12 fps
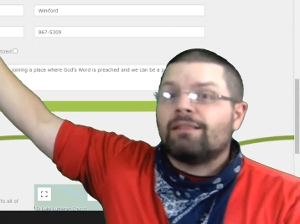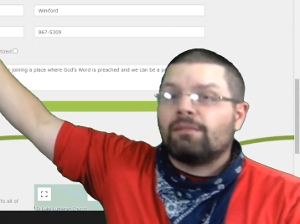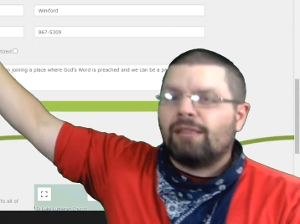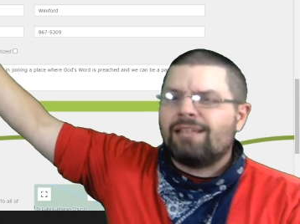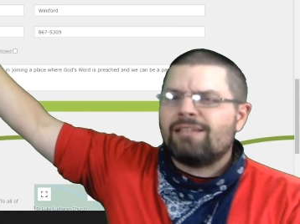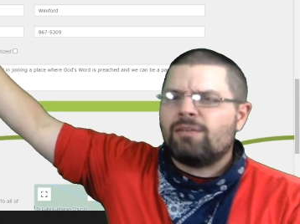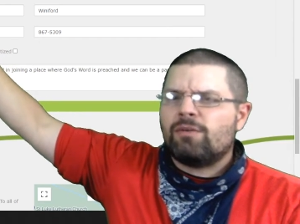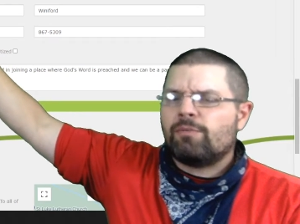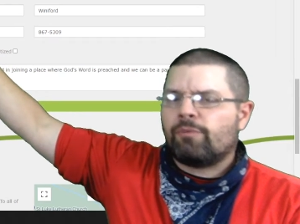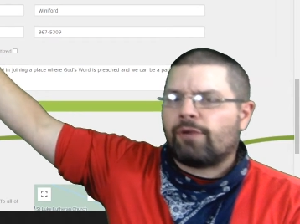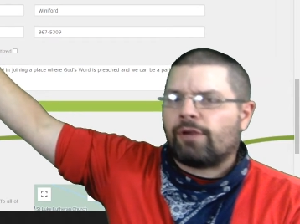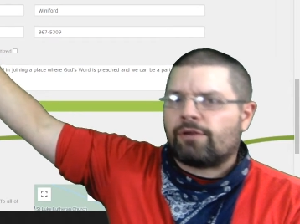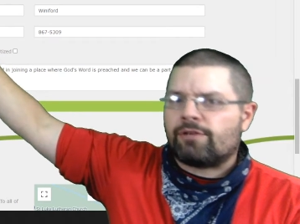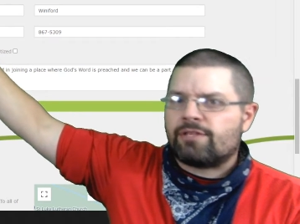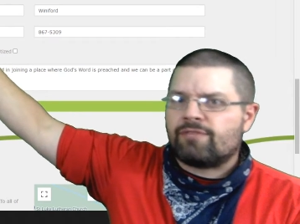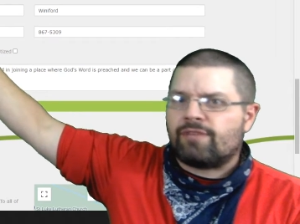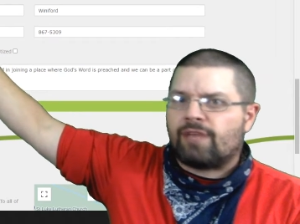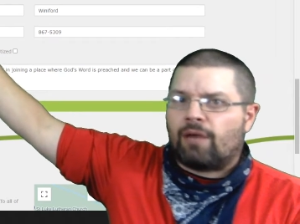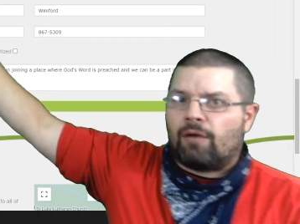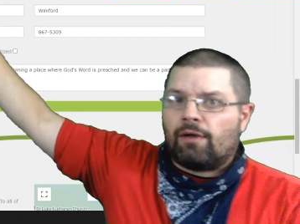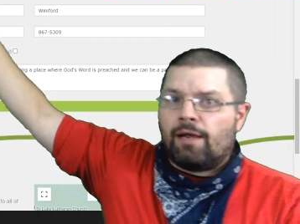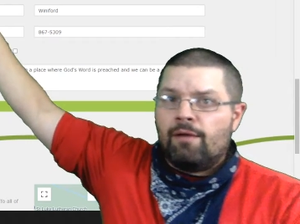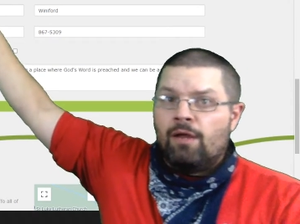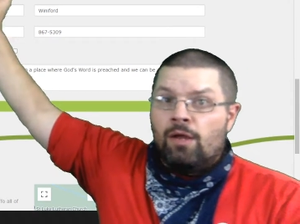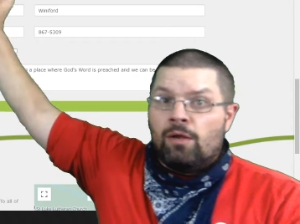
Let's go to prayer just for now, okay?